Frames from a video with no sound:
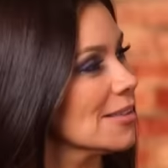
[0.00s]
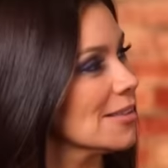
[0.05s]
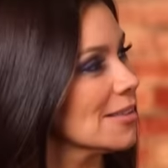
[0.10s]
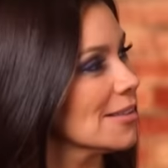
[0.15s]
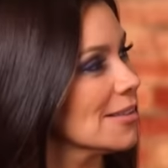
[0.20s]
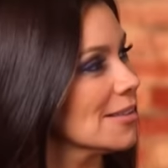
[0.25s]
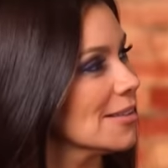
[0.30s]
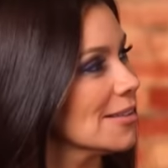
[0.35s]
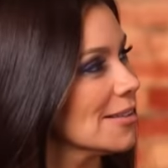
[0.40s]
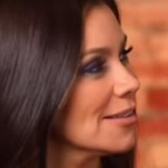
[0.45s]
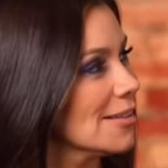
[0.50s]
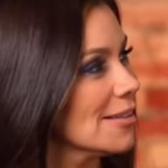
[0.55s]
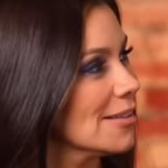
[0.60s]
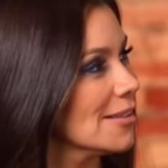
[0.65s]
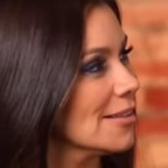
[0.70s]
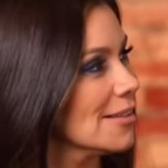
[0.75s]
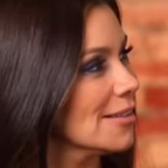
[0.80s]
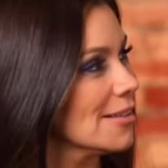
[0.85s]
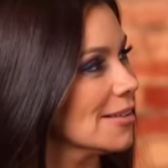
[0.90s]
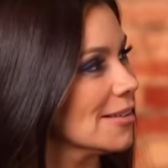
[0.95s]

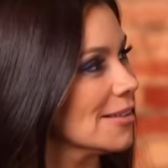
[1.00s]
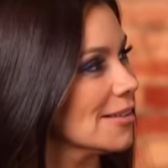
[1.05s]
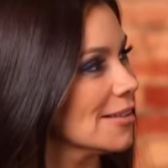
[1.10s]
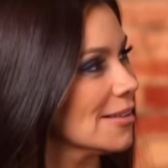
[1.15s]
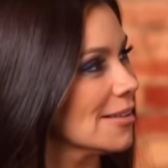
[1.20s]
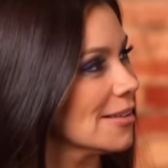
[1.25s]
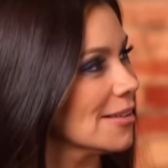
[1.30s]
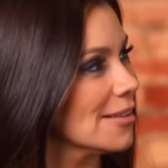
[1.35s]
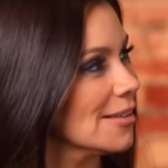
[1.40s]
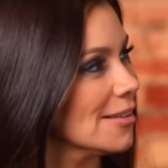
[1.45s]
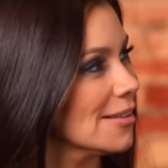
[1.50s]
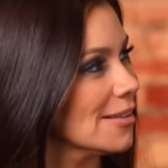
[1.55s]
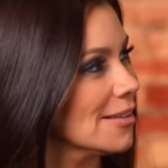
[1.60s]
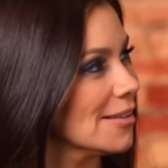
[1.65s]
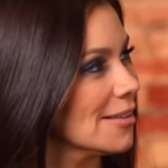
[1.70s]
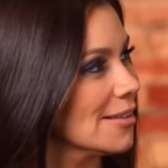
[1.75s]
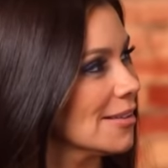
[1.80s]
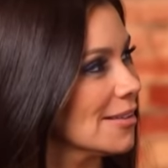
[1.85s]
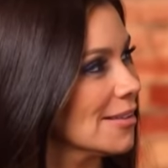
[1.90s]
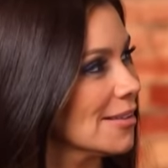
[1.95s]

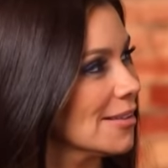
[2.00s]
[no speech]